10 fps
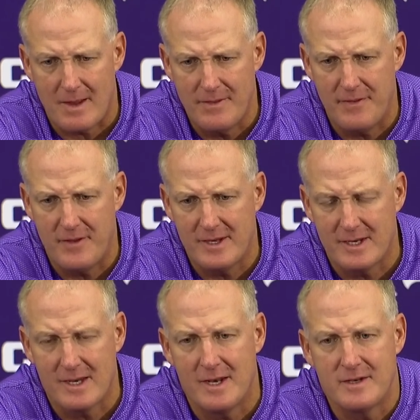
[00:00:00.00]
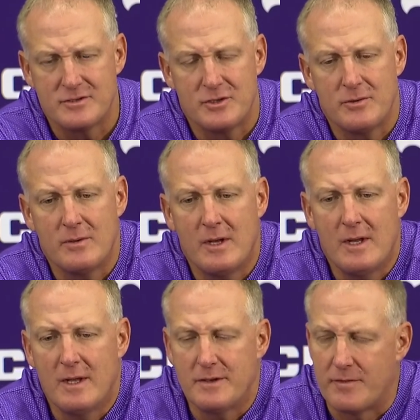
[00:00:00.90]
that they can get into,
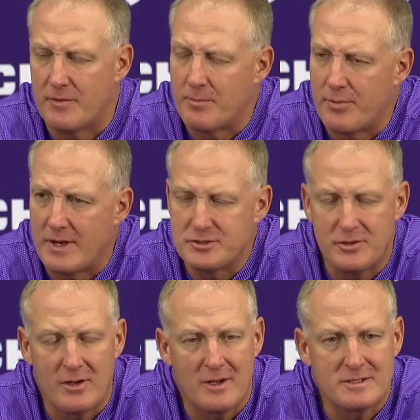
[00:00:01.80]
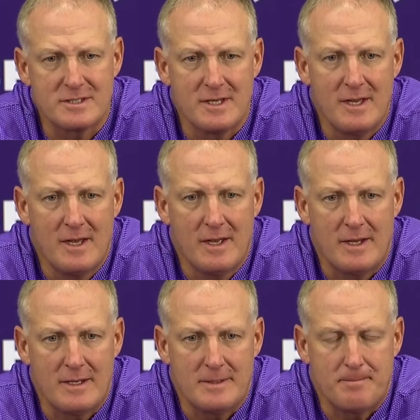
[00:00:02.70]
different pressure looks.
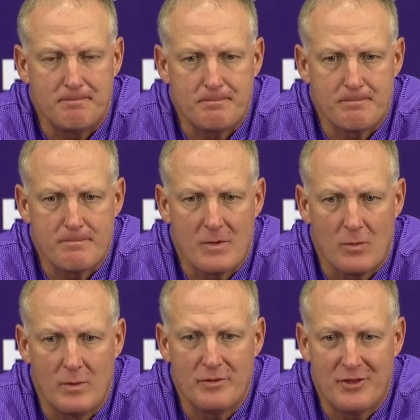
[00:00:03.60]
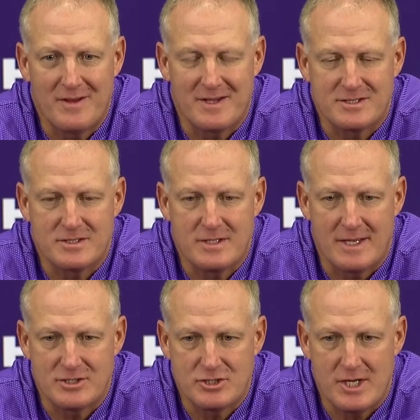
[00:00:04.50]
Um, one thing that's
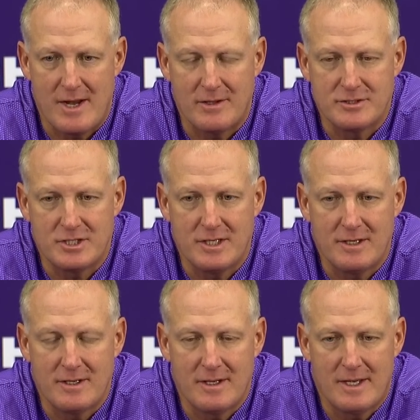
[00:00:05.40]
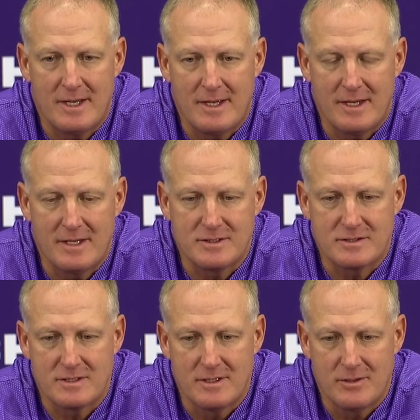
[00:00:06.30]
that's challenging uh,
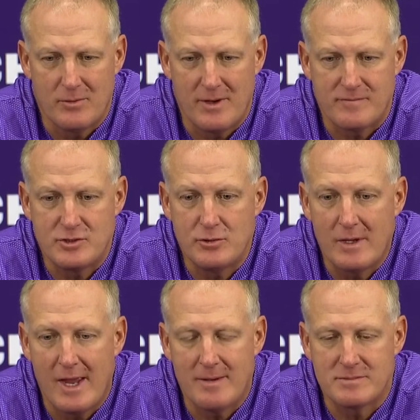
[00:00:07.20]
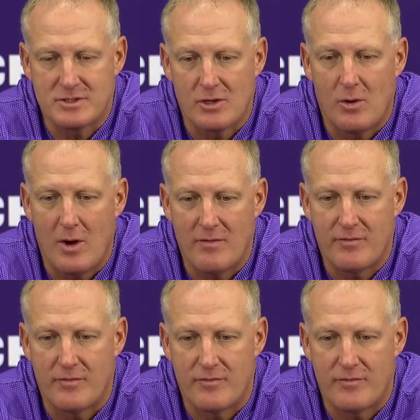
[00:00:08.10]
is we have two games to go off of